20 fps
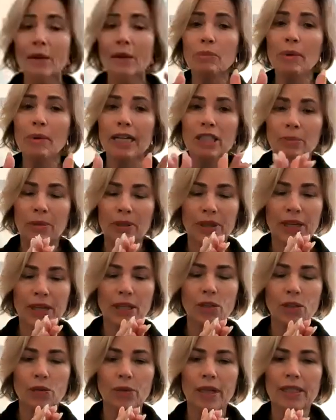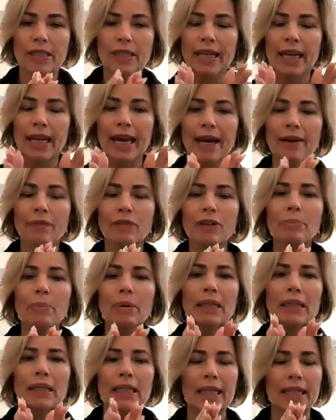reminds me, thank you, Tracey.
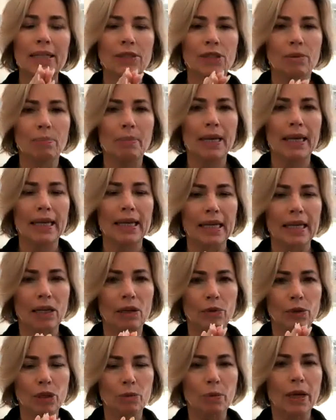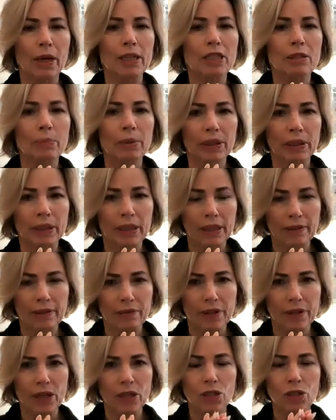Everybody needs to make it a responsibility of
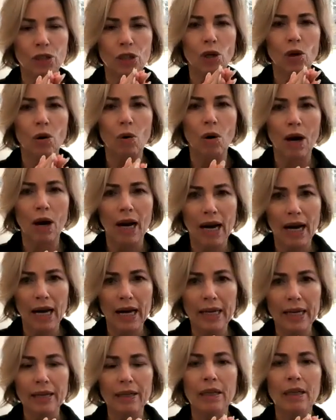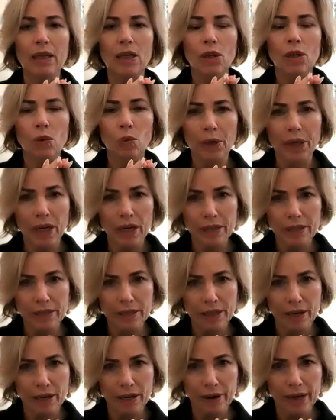theirs to go on We Are
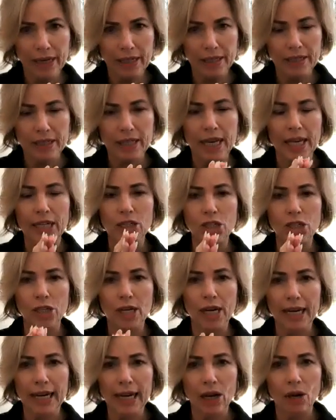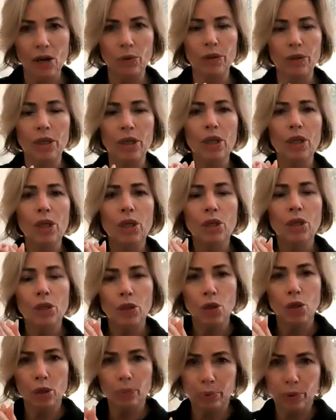CRS and check out
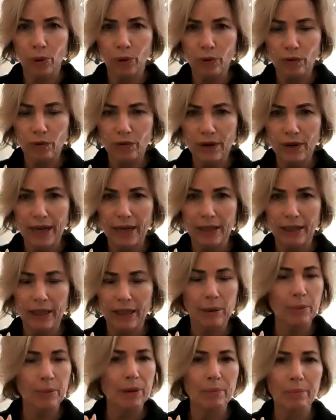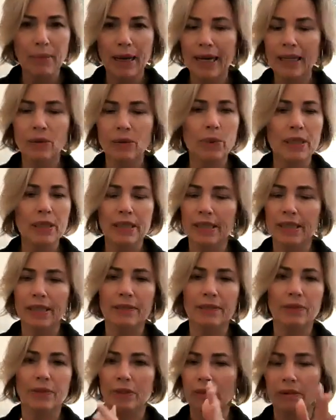your profile. I mean, mine wasn't
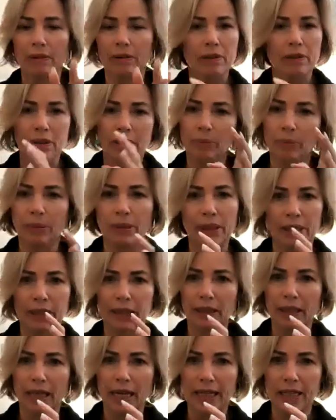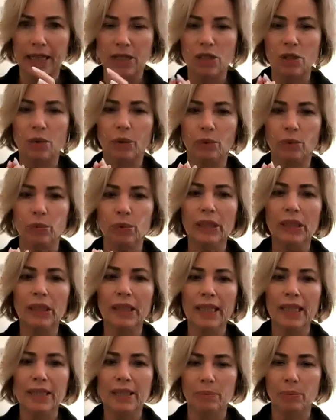even completely aligned. So it
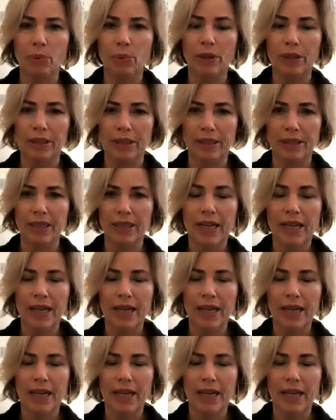really is important